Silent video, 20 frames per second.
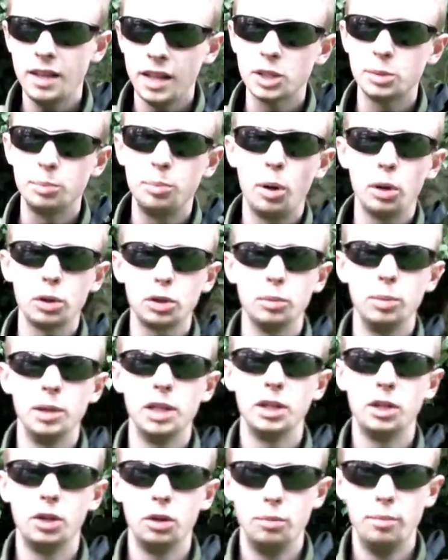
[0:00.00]
that's possibly
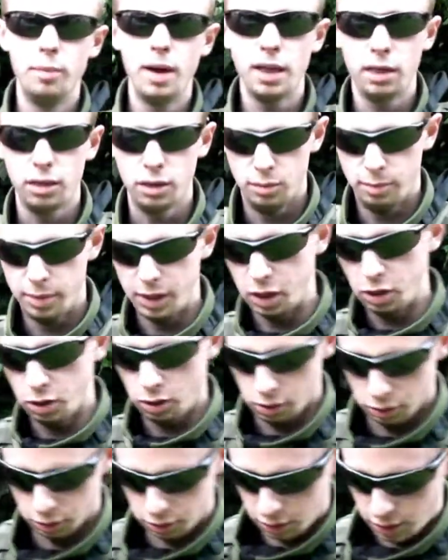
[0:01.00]
a good method,
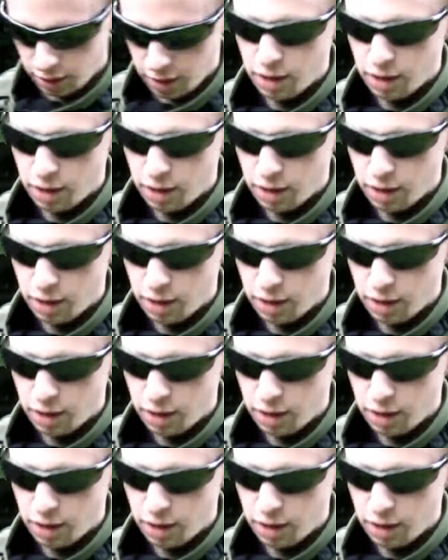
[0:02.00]
because